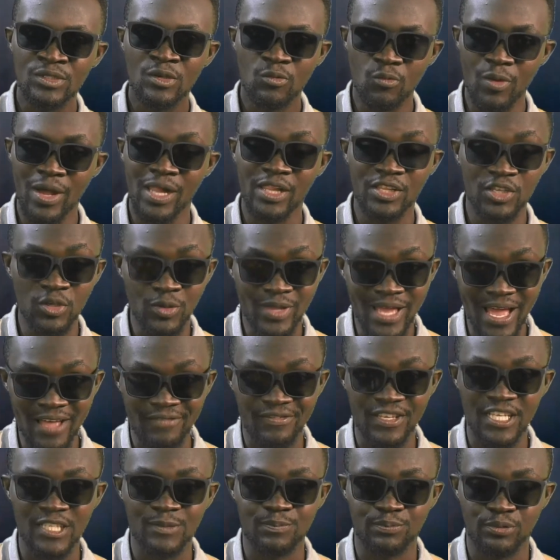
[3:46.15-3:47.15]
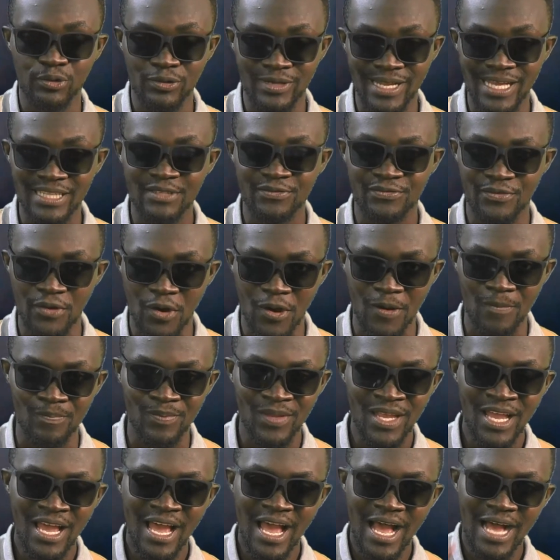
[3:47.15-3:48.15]
Well, you get this product
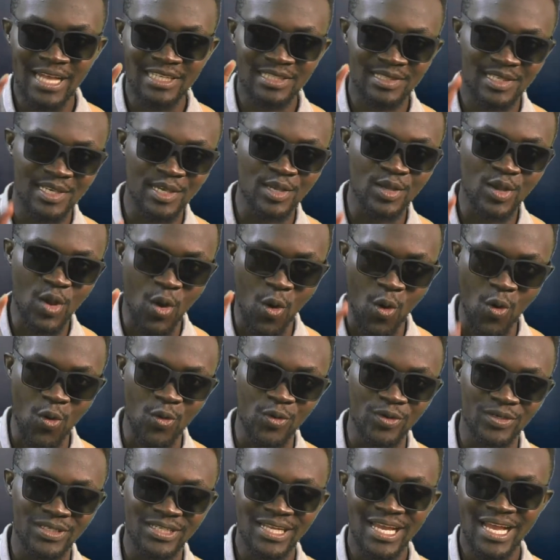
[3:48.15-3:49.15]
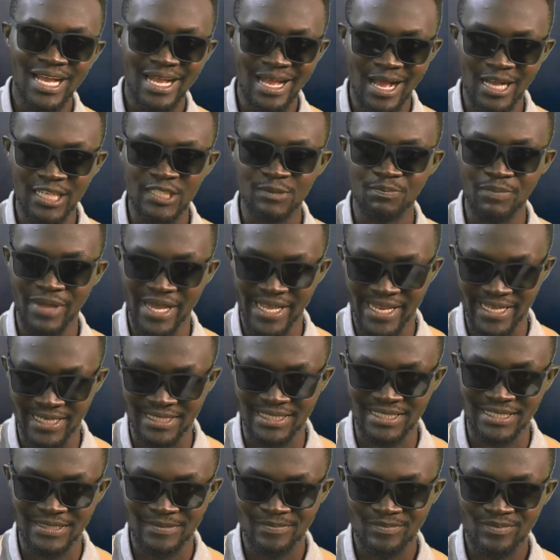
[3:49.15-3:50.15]
from Skin Code
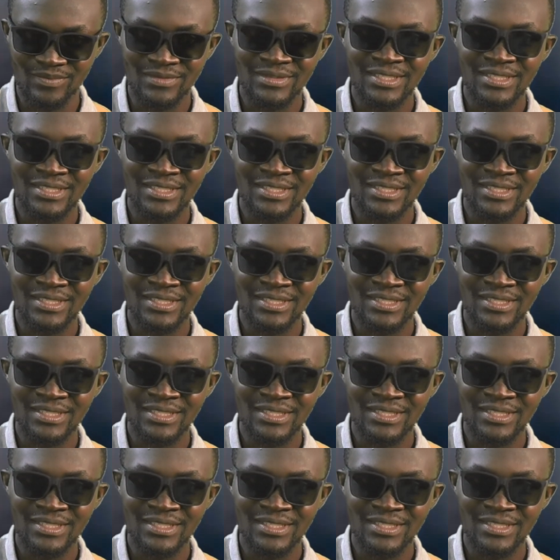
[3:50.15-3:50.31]
Cosmetics.